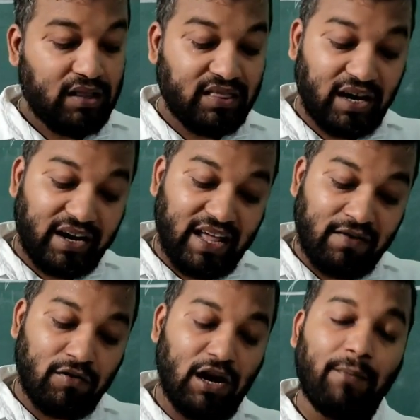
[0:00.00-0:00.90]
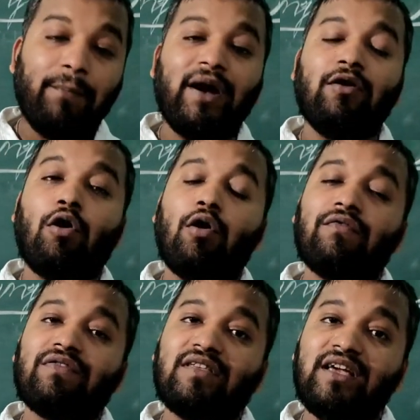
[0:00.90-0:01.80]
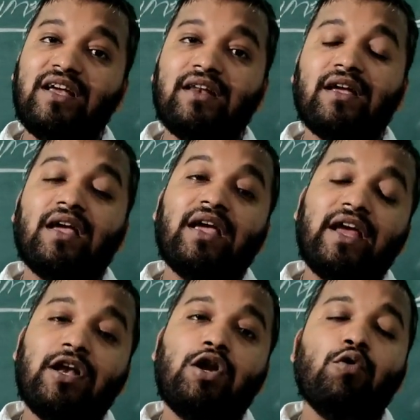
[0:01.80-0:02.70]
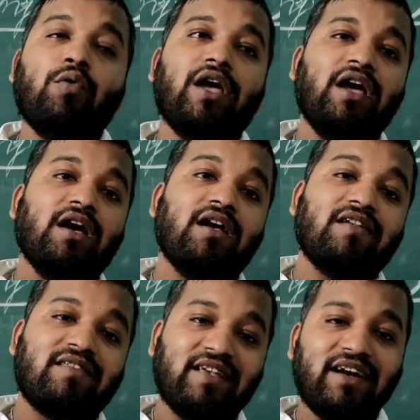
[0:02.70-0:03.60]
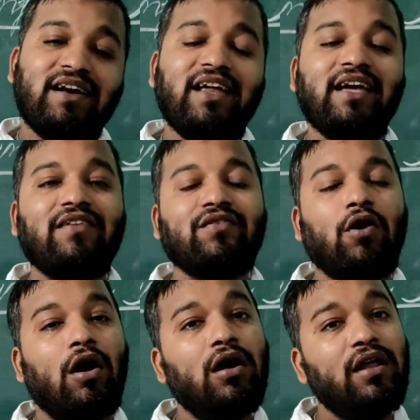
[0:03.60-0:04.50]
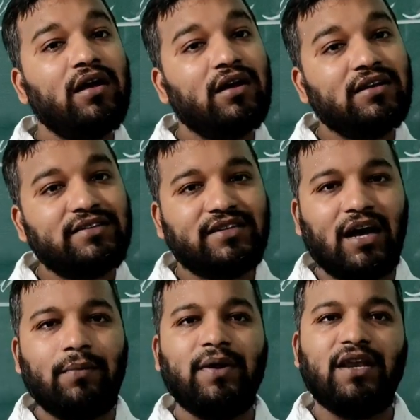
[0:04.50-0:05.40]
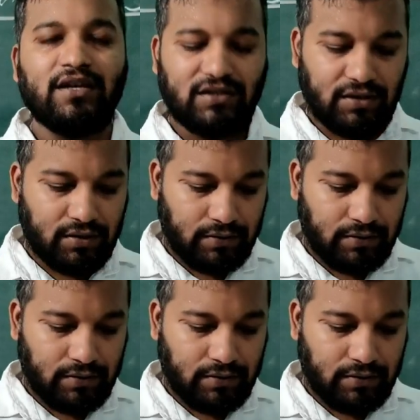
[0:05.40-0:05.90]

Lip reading: The development of seed into a seedling is called germination.